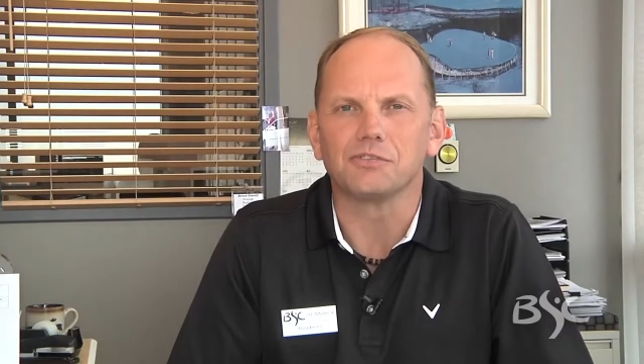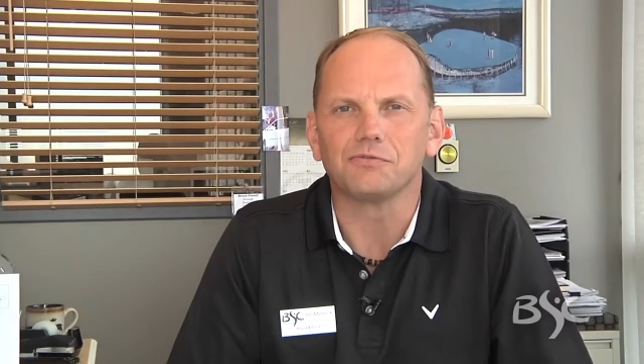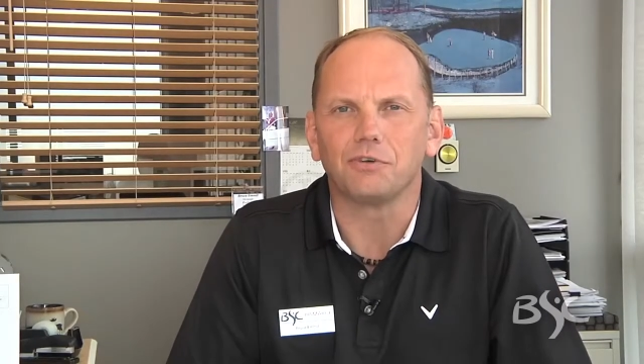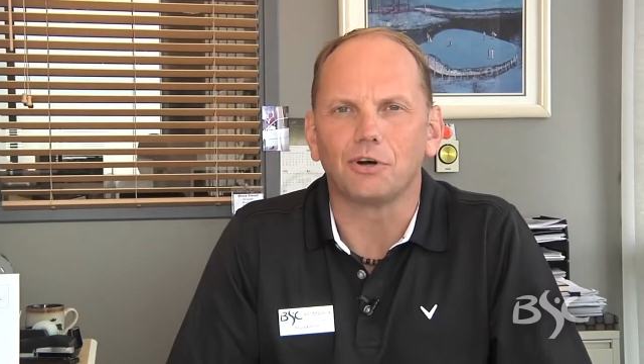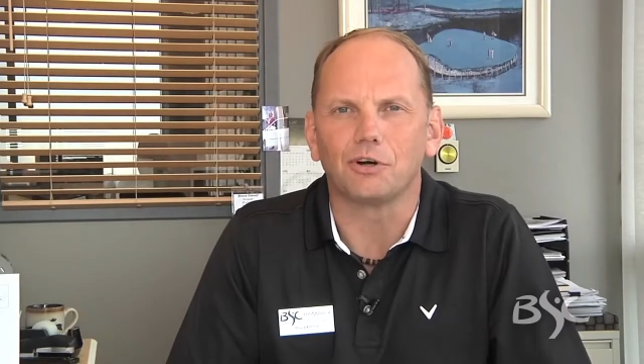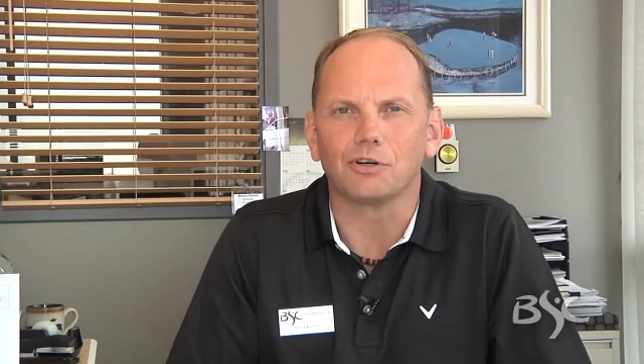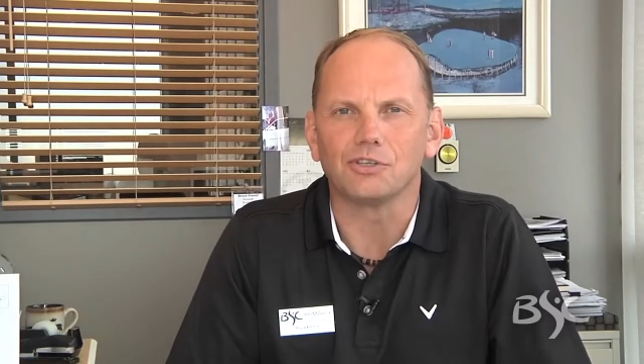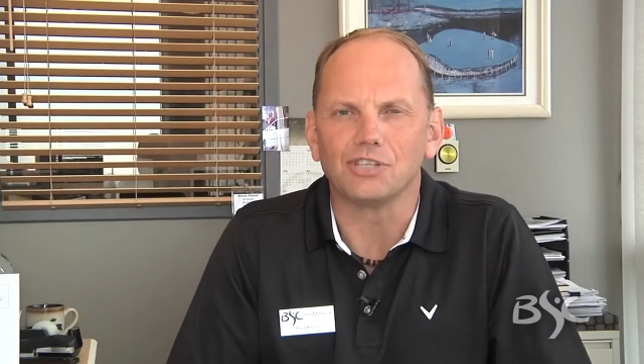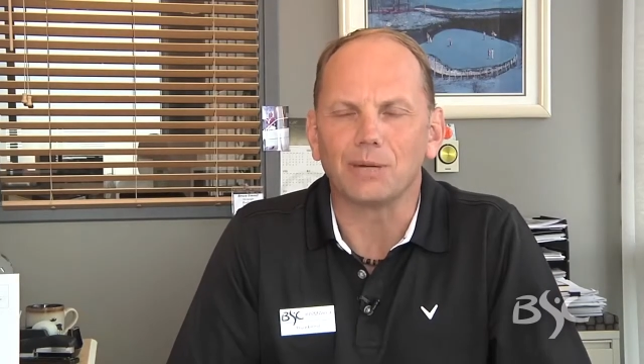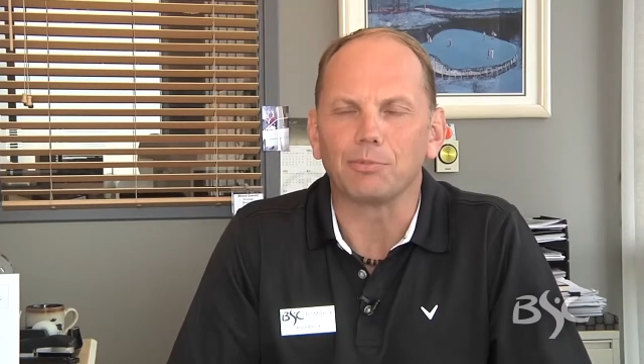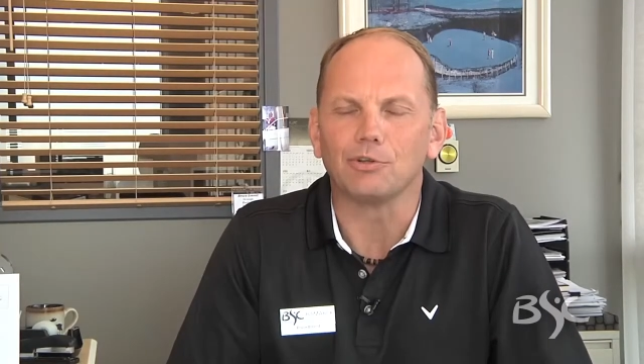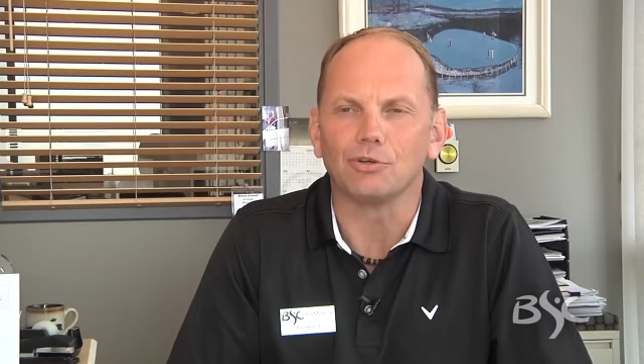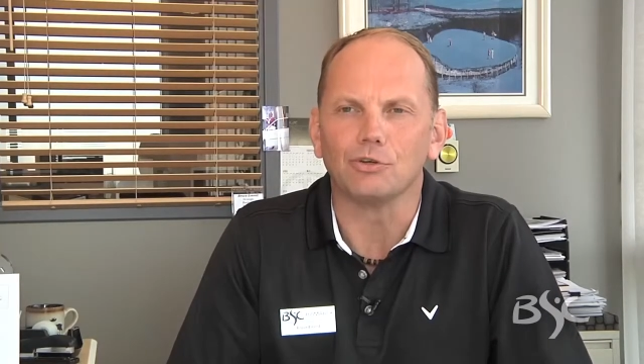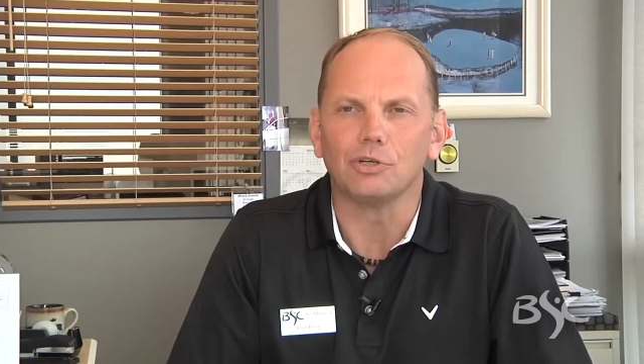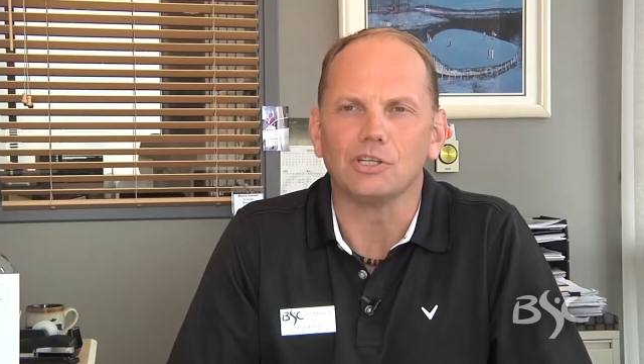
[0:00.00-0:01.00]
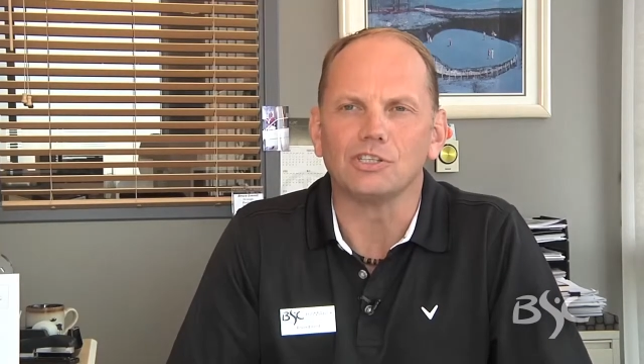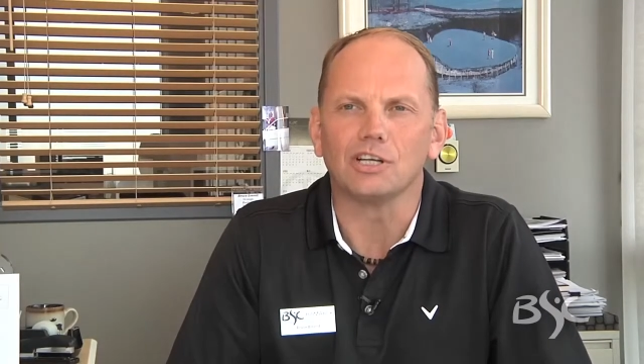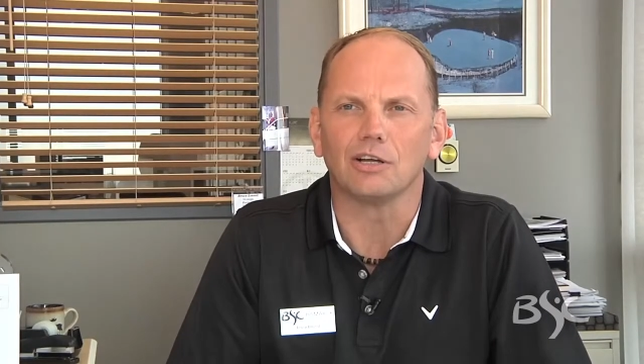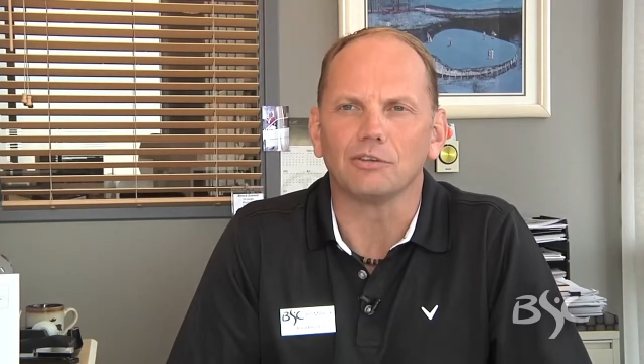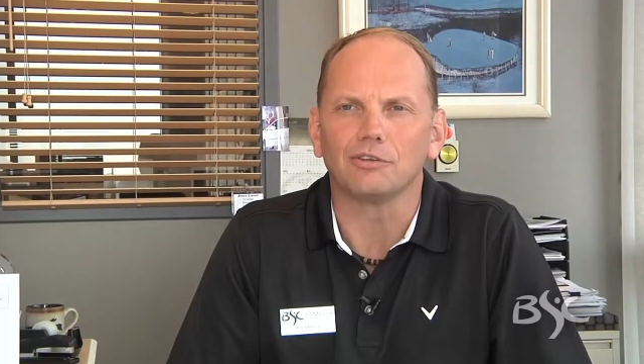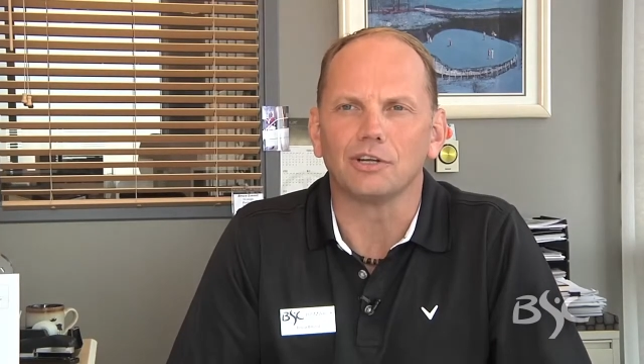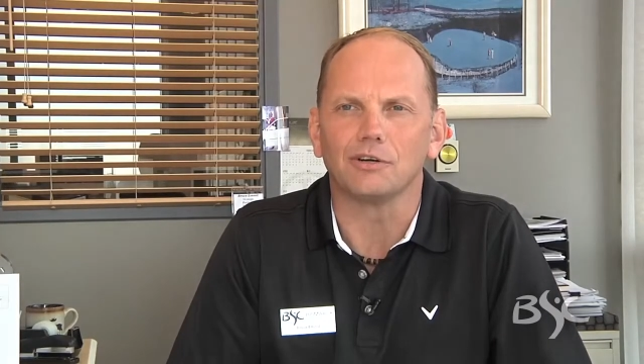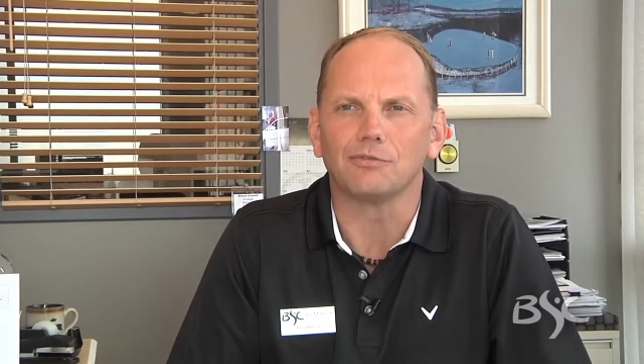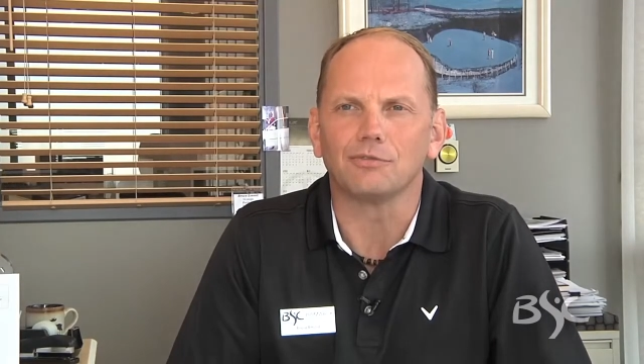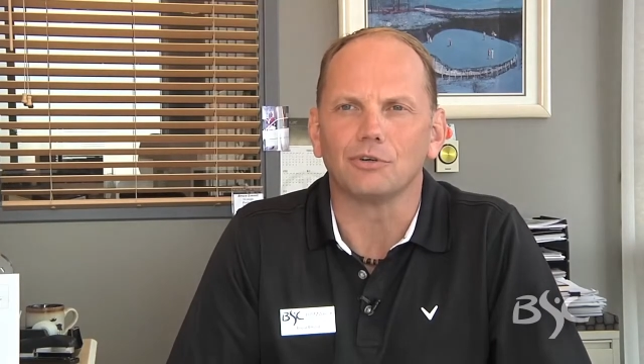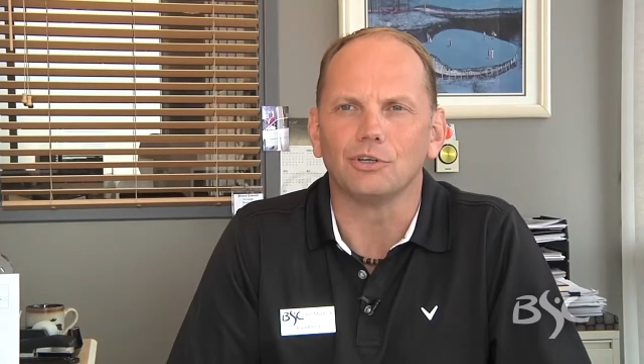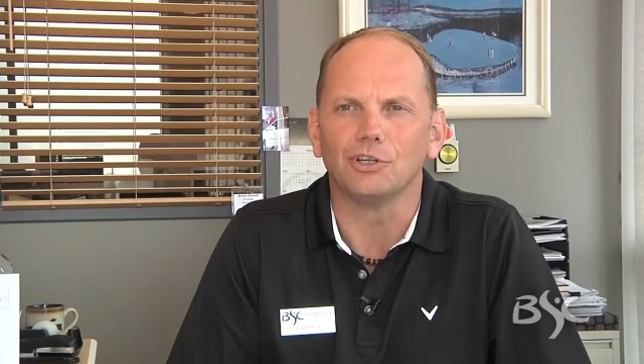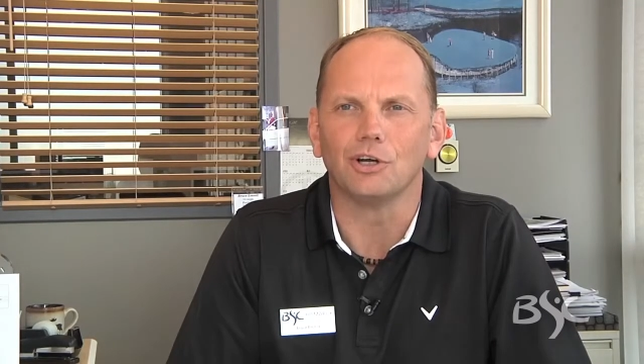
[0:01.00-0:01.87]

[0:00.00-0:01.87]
far as the opportunities out there for